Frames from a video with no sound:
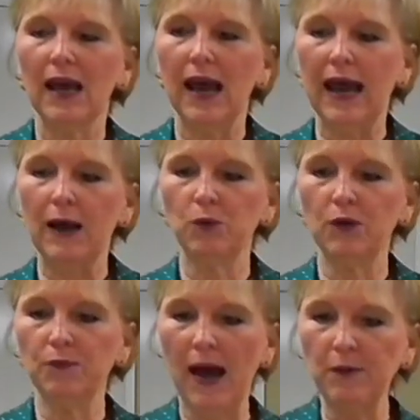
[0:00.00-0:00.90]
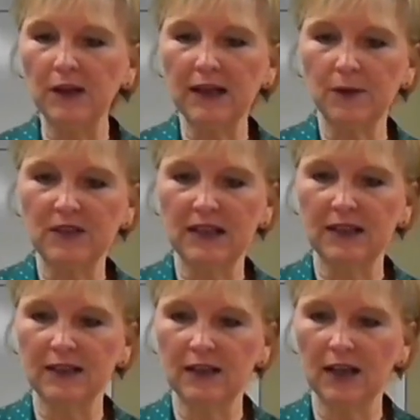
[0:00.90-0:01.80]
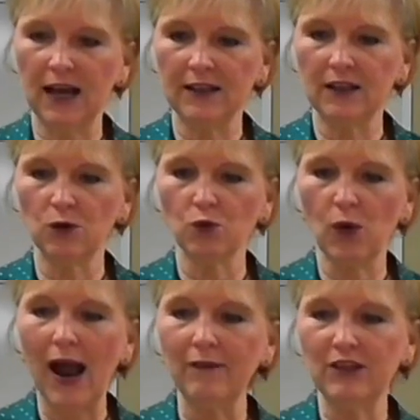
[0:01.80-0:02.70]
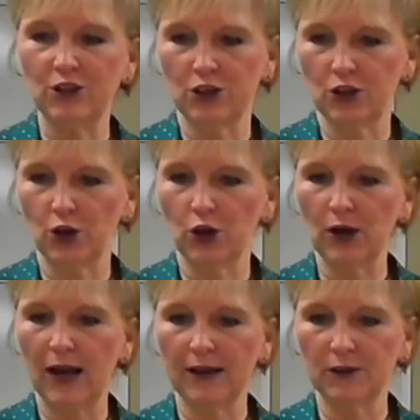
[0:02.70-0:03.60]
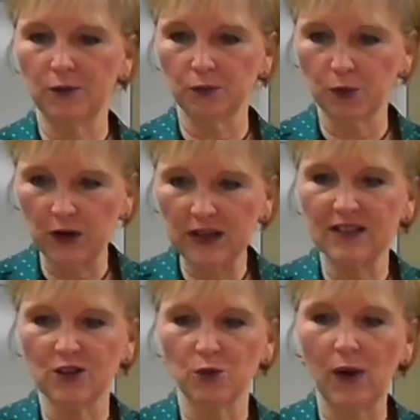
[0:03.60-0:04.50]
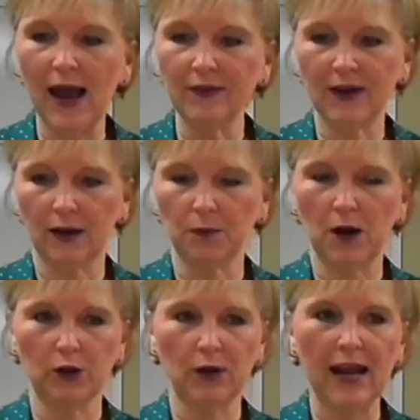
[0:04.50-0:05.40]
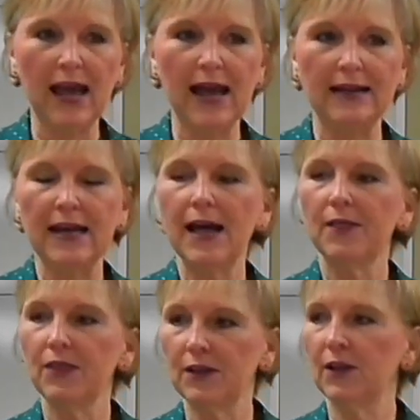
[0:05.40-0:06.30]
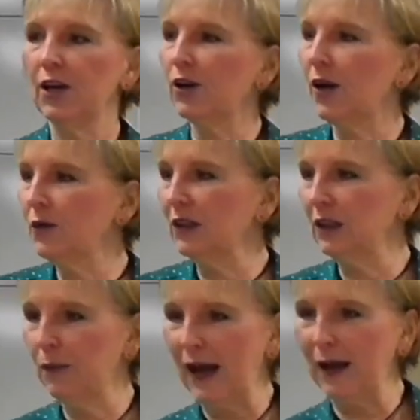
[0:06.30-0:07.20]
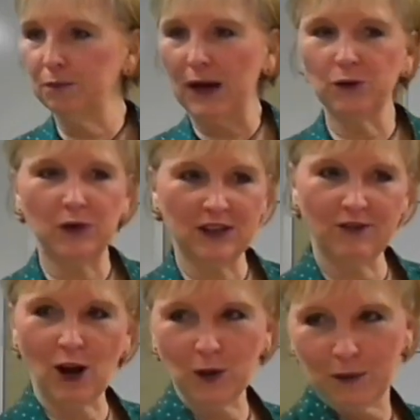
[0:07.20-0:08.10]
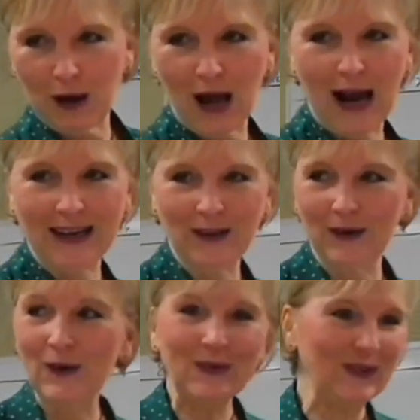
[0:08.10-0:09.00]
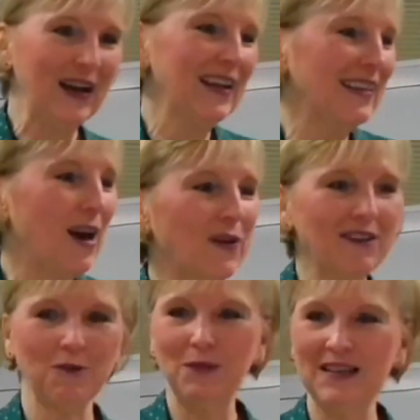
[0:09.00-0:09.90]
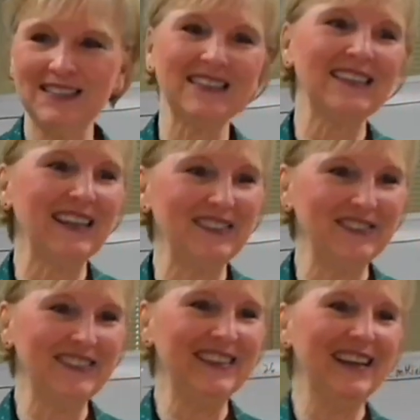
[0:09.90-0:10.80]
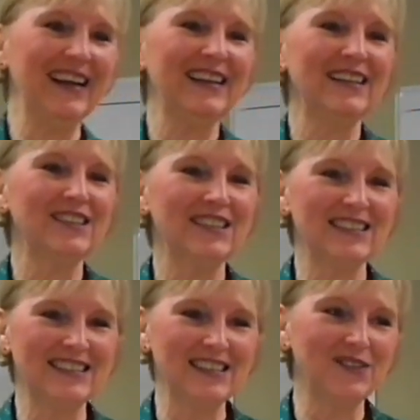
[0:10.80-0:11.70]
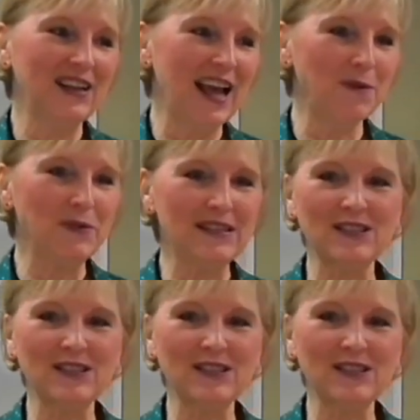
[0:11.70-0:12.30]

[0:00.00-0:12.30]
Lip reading: And when Babylon comes in and ravages her and brings this wrath down upon her head, then here come the little Bedouins following behind going, ooh, now we have a place to live. Do you see what happens?